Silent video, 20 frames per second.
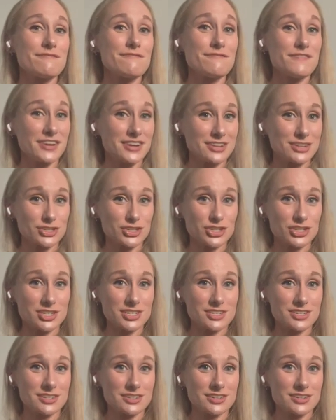finished
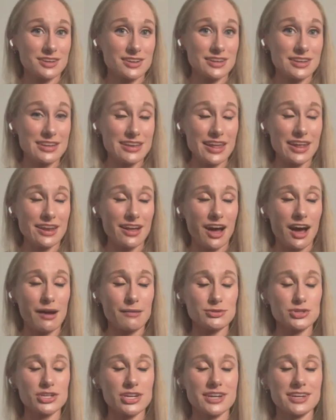knit
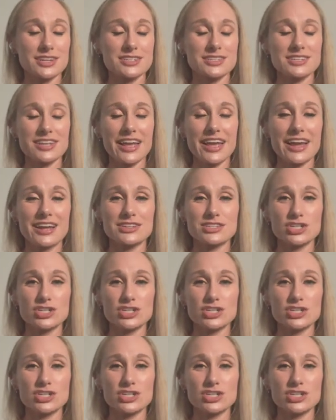objects and